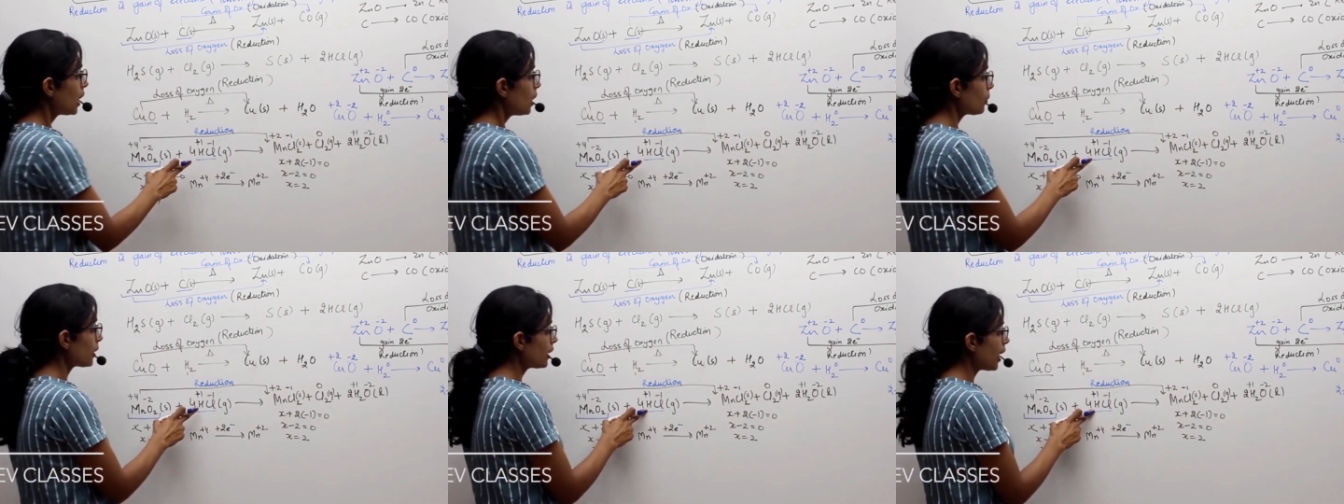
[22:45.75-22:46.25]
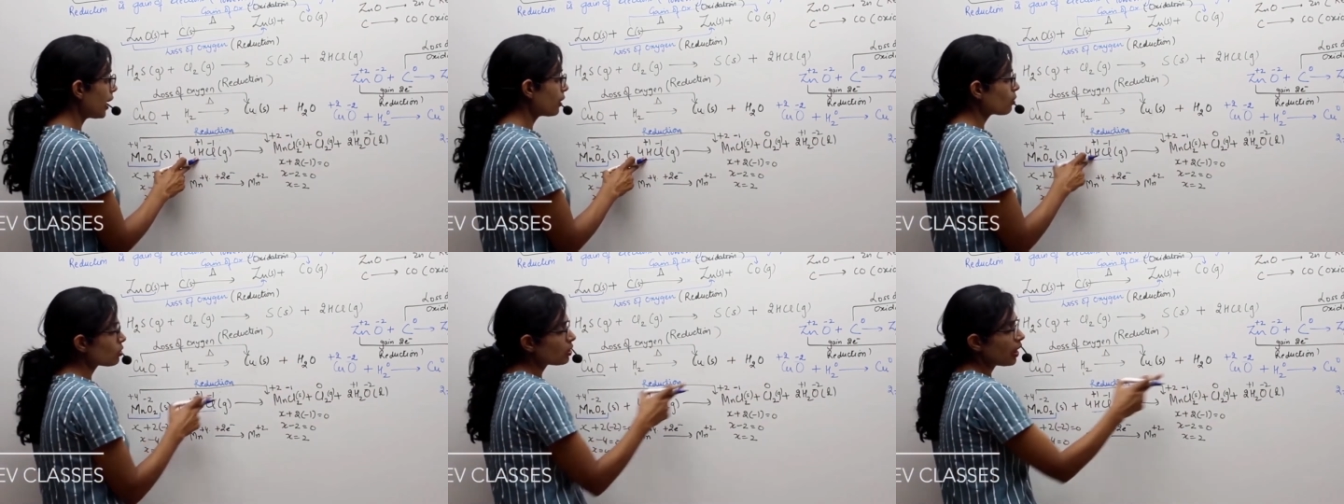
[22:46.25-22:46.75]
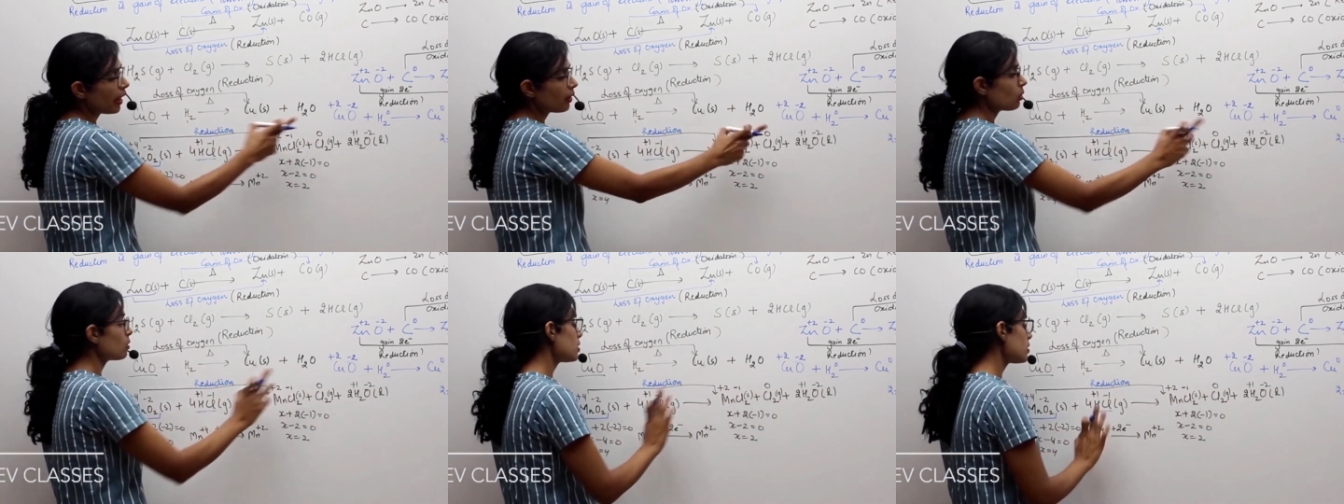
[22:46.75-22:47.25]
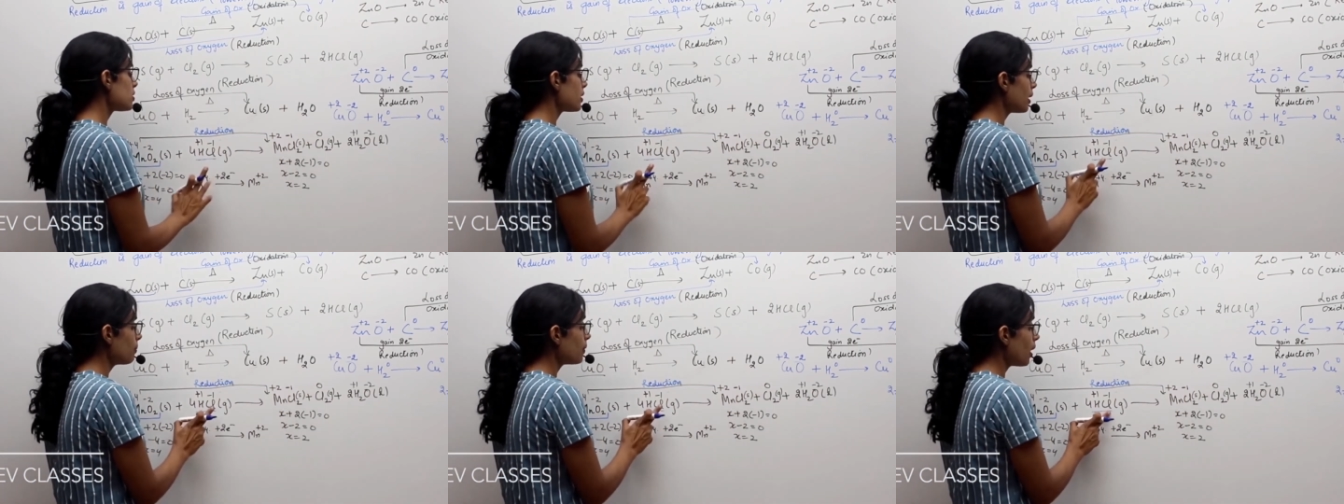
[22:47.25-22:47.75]
Look at the hydrogen. Hydrogen is
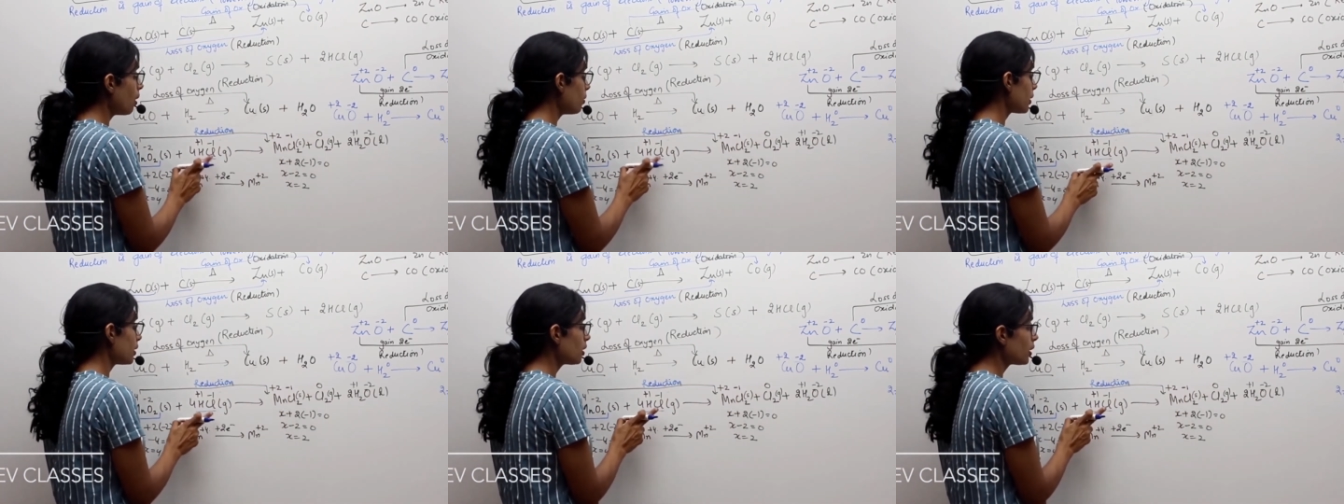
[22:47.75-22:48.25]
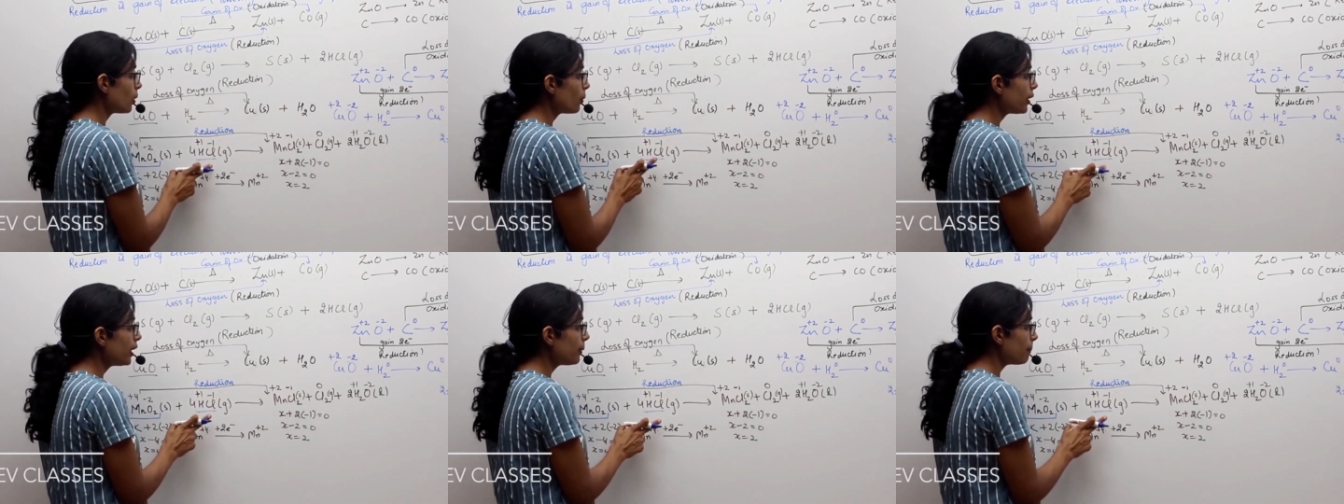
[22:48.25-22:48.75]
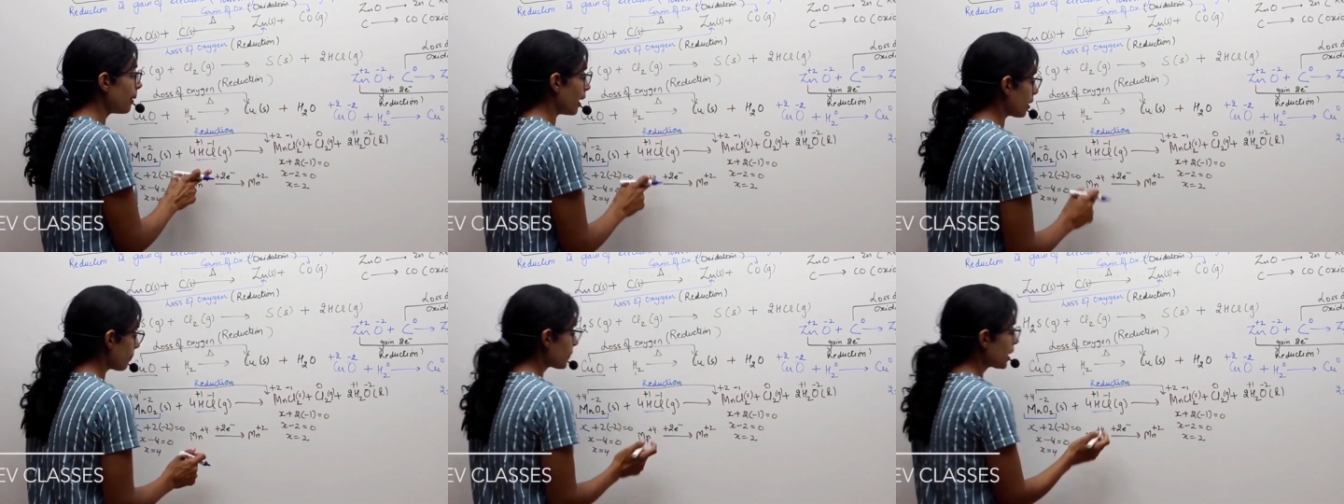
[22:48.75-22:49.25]
same. Now look at the chlorine part.